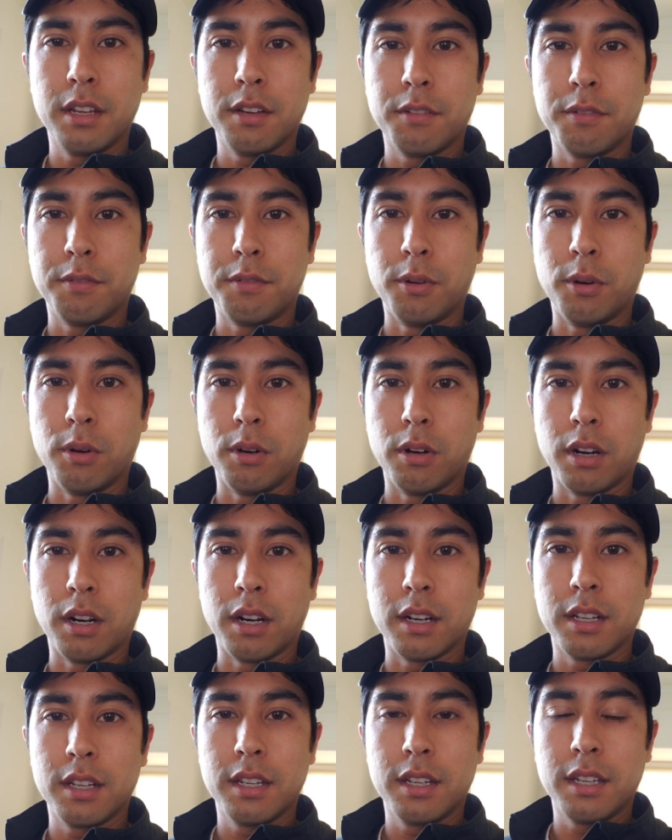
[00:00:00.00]

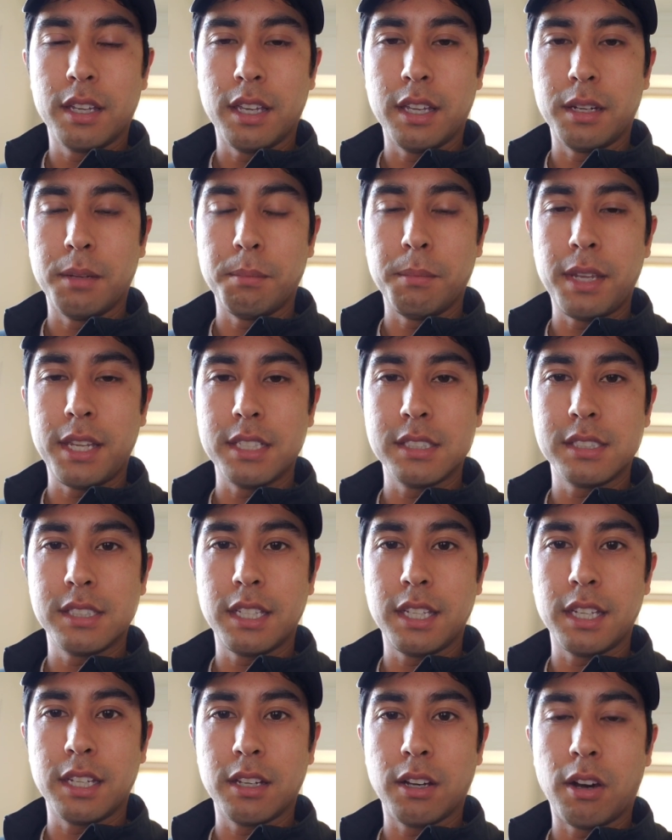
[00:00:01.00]
for an
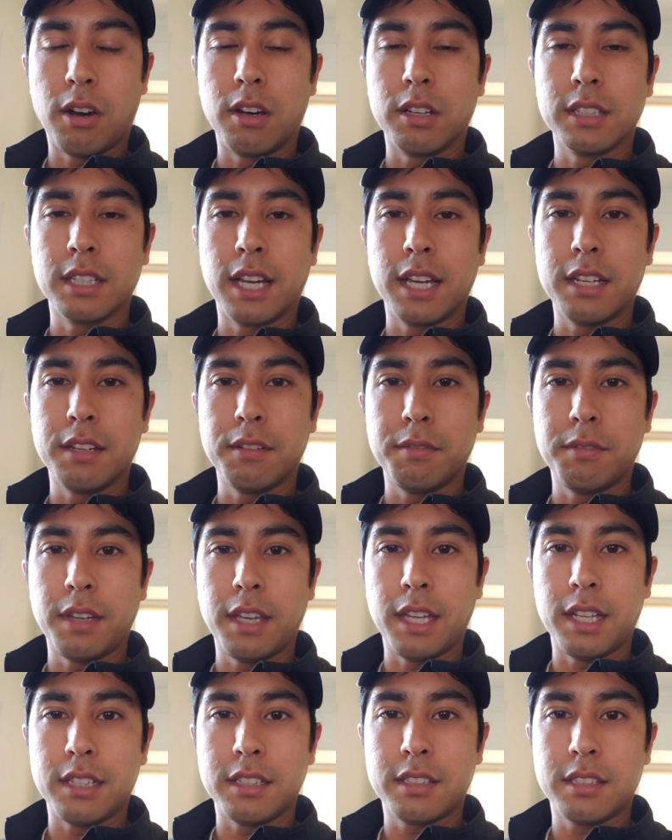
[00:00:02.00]
amazing online
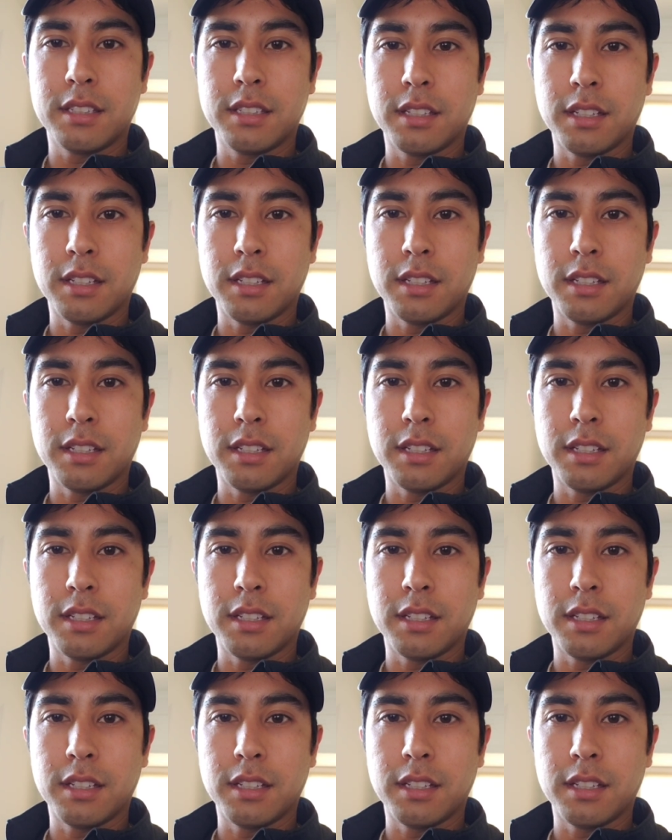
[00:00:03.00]
event,